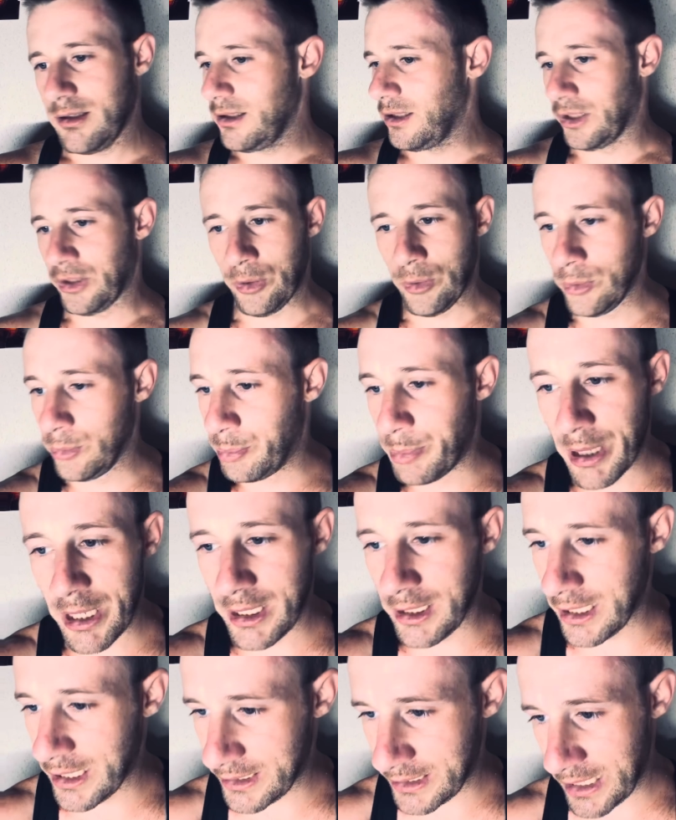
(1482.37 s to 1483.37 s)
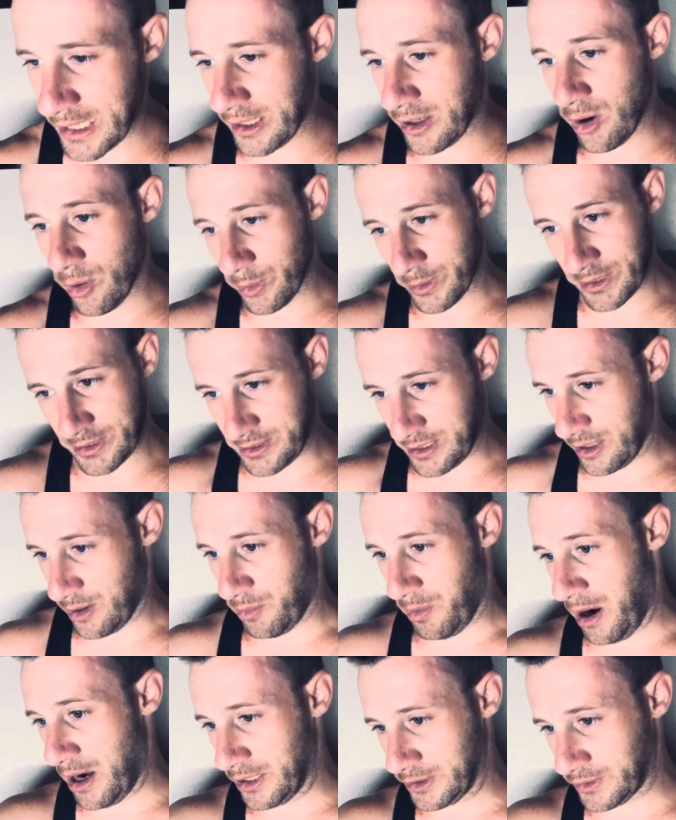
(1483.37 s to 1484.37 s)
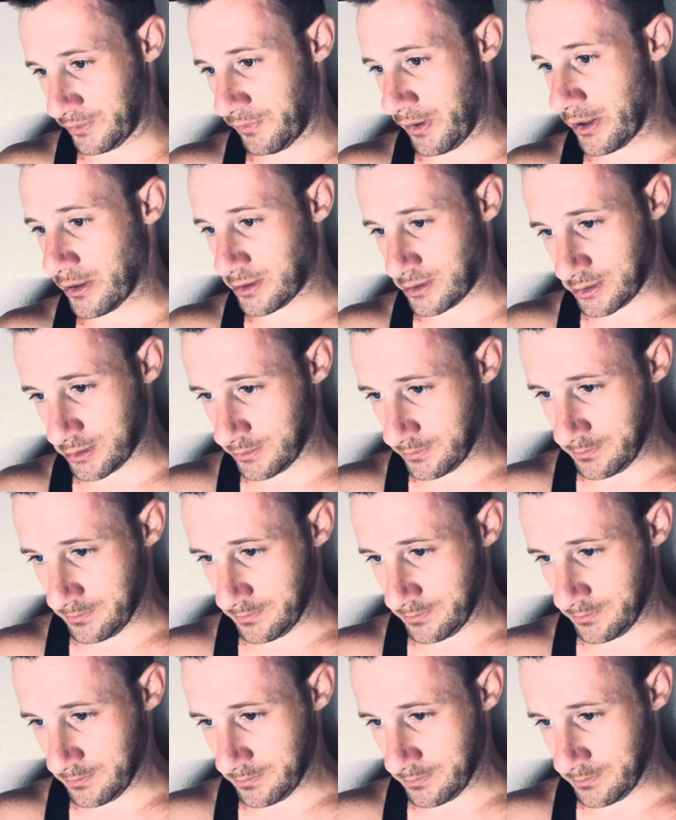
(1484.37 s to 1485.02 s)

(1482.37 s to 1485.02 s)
You've been let that go with the Ten of Wands reverse.